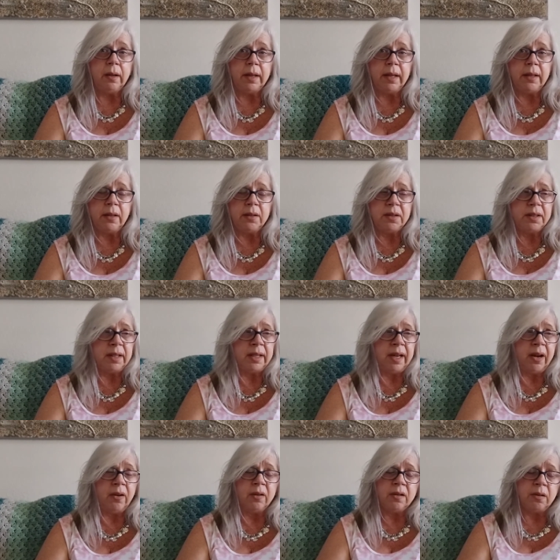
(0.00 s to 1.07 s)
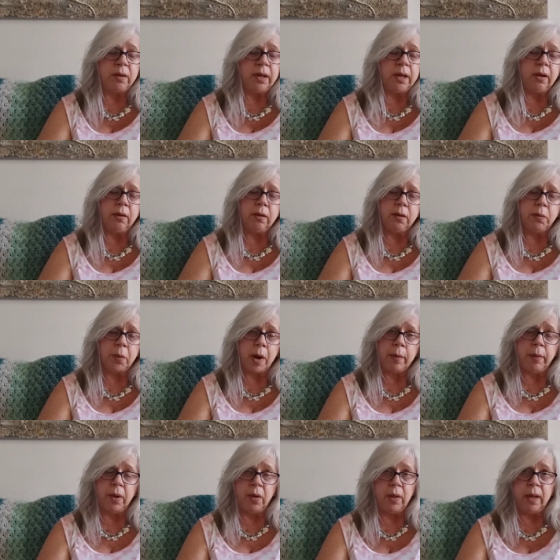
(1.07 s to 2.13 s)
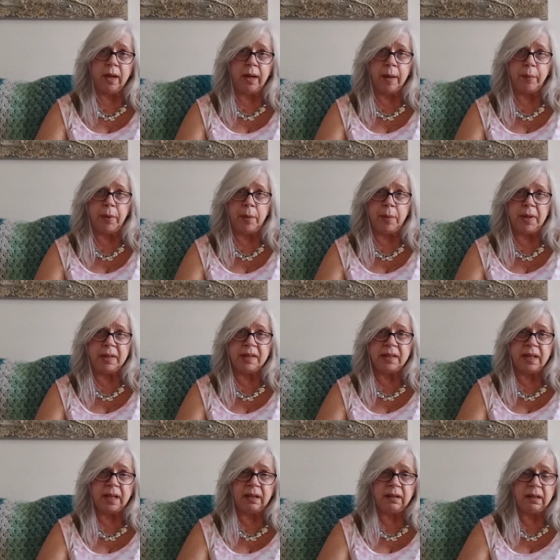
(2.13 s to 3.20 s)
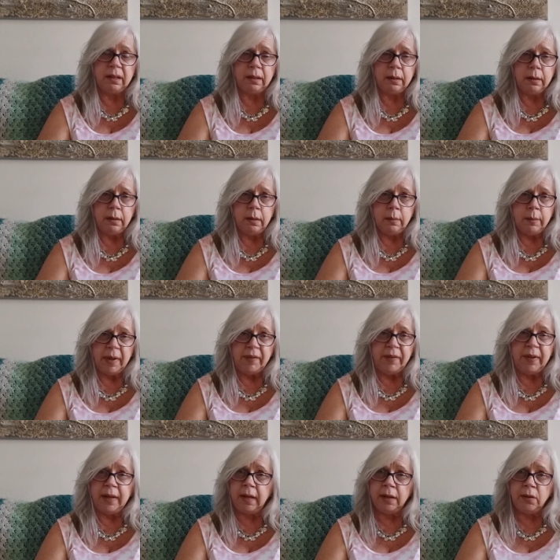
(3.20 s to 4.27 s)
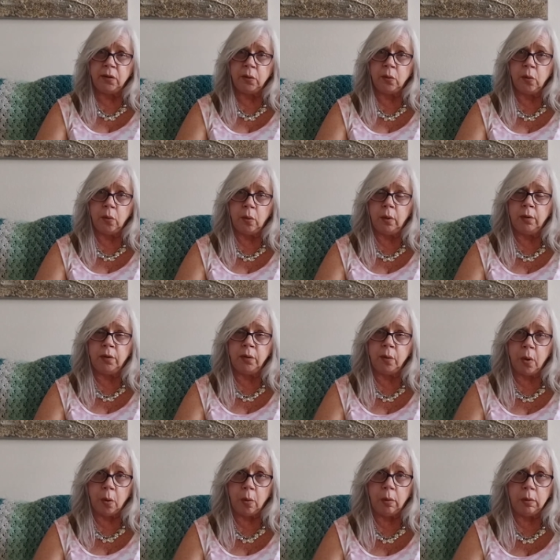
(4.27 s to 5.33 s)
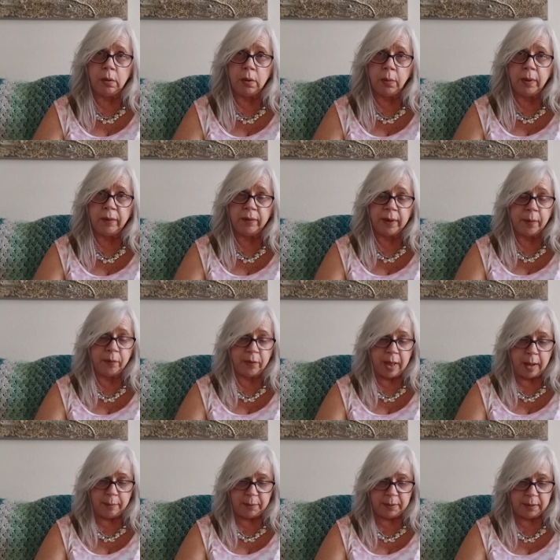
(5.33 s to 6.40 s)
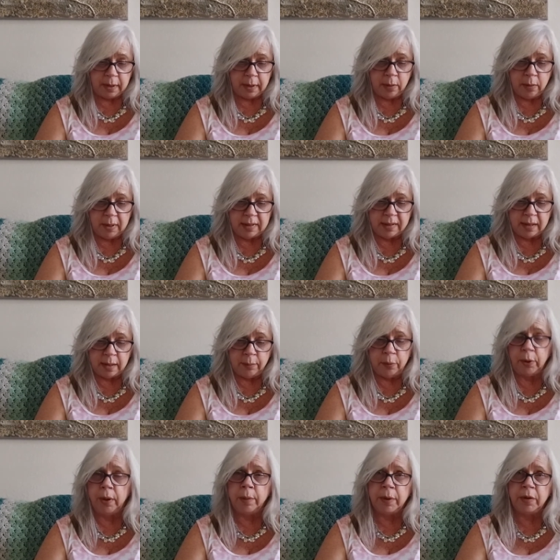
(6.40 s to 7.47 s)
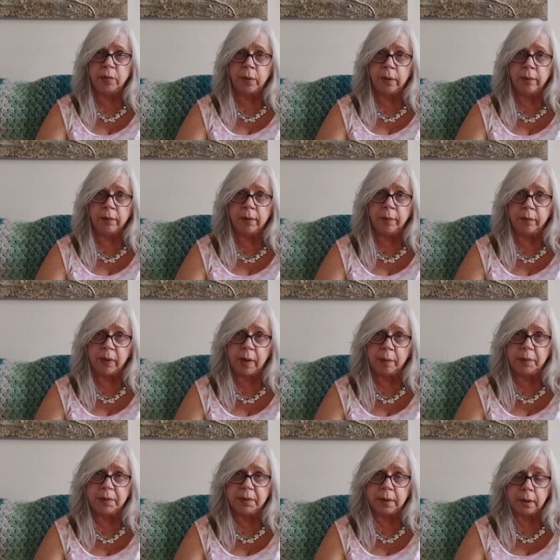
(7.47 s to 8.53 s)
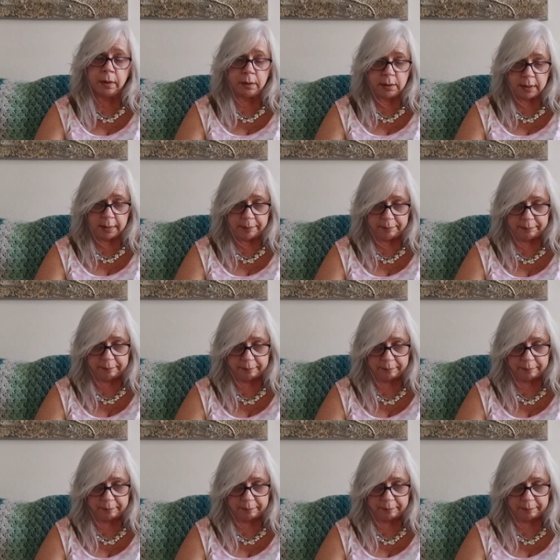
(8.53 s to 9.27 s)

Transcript: I think there's, in Arizona here, there's probably only a couple of months that my feet get too, too cold to wear flip-flops. Otherwise, I'm pretty much wearing flip-flops all the time.